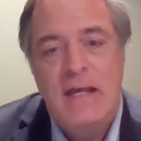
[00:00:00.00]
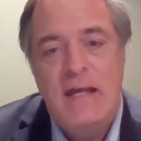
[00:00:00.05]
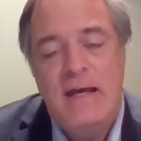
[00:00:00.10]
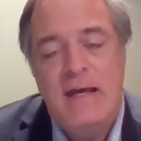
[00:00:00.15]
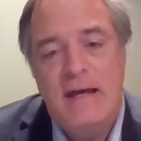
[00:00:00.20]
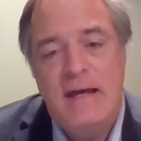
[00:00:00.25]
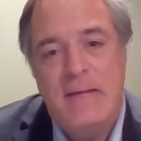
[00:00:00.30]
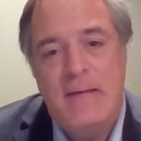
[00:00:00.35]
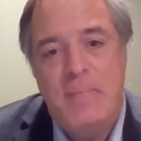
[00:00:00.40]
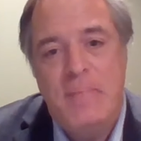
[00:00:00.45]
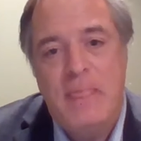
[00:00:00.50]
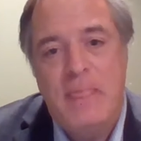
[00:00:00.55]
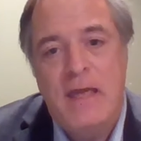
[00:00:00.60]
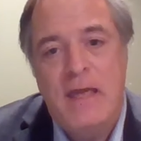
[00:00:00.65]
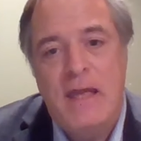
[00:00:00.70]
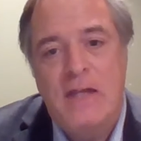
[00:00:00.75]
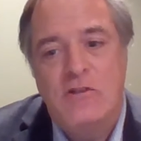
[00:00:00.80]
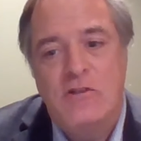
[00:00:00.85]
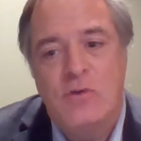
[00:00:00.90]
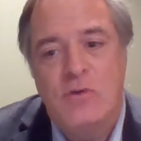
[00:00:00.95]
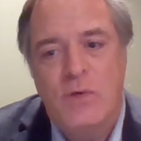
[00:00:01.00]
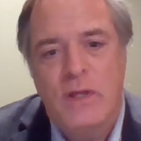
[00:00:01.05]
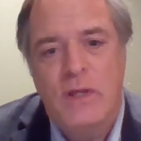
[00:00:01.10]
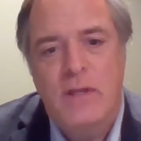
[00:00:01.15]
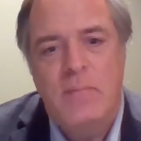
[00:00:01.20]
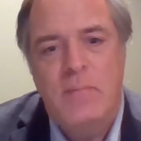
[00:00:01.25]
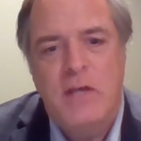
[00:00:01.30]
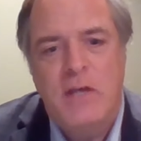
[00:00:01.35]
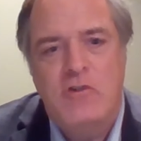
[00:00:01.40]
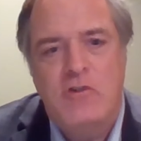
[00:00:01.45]
um, and to
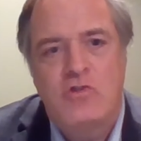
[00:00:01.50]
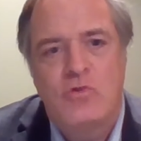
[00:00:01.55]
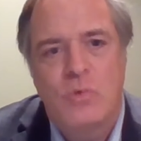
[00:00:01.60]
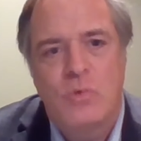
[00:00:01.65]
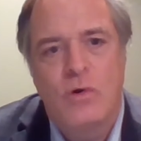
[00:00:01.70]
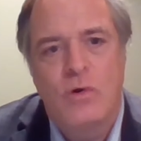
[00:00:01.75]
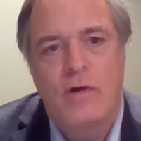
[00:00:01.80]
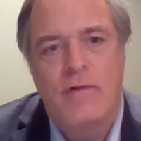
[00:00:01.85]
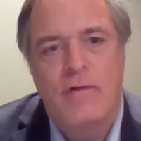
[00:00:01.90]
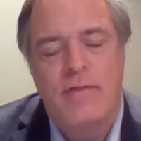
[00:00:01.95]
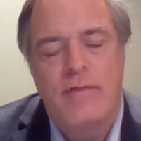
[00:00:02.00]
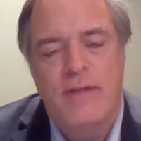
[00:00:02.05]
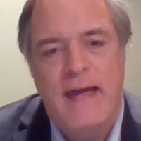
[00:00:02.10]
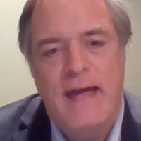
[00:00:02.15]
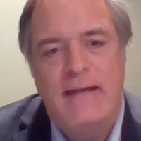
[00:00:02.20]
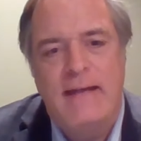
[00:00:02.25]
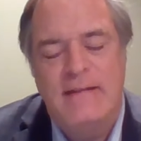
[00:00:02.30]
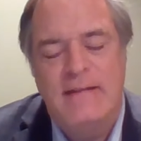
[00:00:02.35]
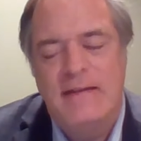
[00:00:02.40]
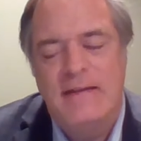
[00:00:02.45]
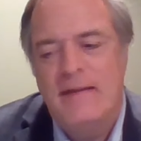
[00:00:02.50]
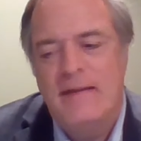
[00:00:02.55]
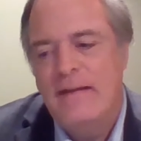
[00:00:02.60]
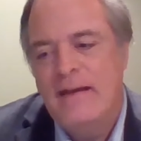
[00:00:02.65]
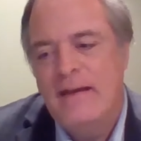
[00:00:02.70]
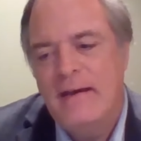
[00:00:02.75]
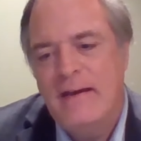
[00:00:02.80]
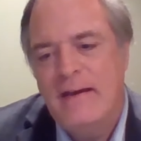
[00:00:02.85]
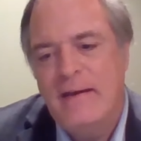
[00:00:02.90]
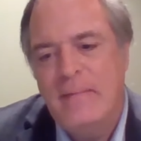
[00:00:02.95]
really make sure that
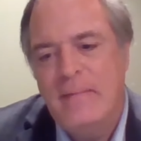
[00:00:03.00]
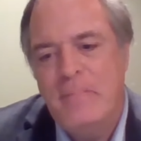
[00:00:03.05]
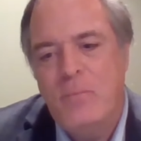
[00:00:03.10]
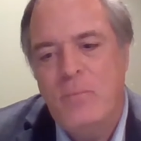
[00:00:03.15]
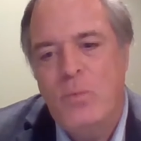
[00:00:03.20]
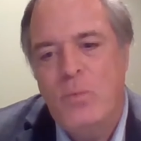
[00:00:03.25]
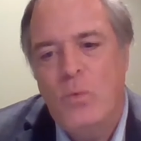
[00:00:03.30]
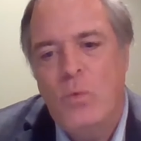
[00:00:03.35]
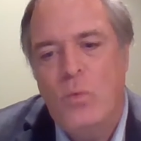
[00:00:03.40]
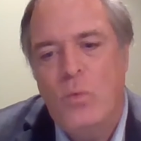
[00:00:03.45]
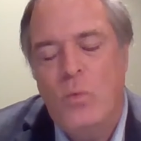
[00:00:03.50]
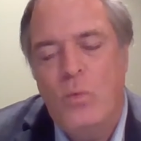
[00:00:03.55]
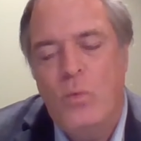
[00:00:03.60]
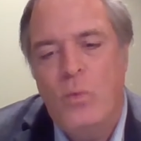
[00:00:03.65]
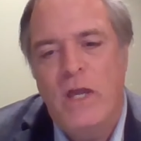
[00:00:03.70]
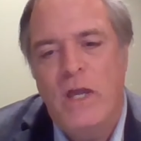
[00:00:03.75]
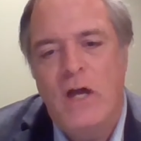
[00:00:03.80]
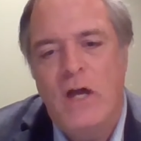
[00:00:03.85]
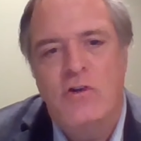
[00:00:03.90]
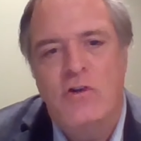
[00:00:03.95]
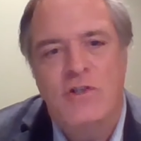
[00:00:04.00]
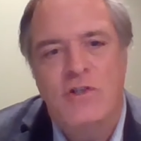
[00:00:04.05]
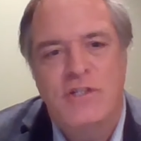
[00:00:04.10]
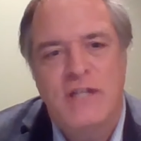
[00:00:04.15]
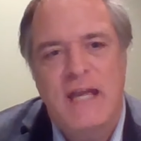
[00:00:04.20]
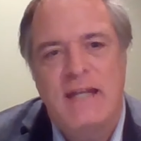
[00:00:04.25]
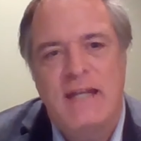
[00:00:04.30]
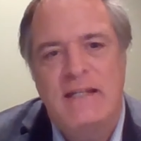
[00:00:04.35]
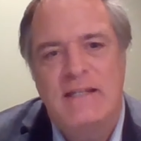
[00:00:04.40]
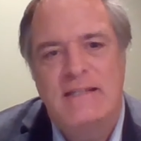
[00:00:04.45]
um, we
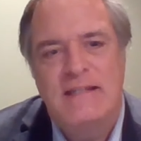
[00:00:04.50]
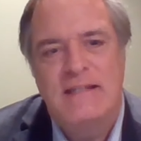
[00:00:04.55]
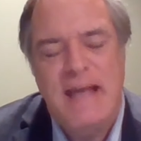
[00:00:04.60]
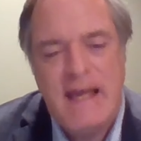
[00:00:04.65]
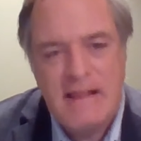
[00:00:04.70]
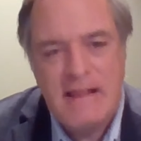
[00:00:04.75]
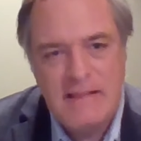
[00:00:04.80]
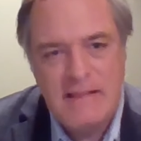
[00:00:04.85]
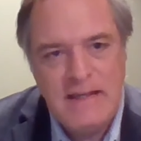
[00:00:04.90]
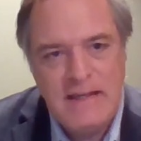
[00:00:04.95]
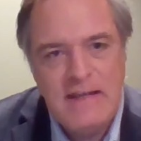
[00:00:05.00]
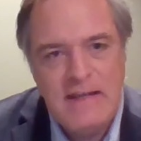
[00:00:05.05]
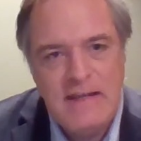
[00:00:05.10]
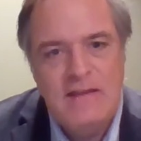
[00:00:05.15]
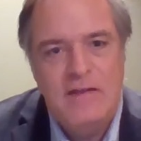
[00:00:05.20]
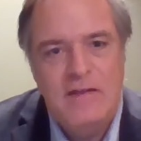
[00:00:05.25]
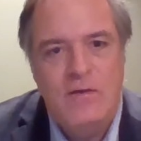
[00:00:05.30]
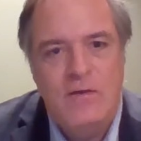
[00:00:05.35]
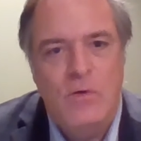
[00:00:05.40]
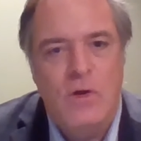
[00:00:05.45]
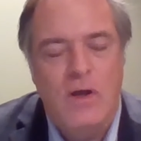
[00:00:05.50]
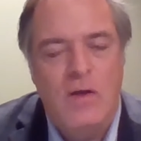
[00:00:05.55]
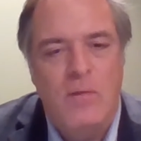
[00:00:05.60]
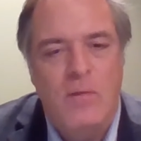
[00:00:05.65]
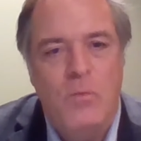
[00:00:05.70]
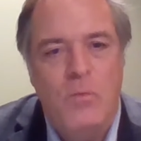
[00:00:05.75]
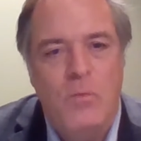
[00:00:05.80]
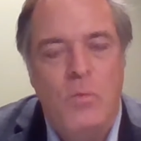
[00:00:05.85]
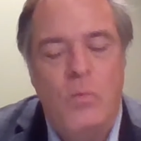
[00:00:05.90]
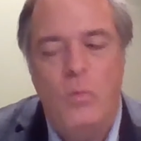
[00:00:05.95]
understand exactly
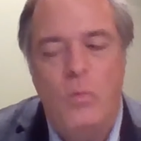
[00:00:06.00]
um,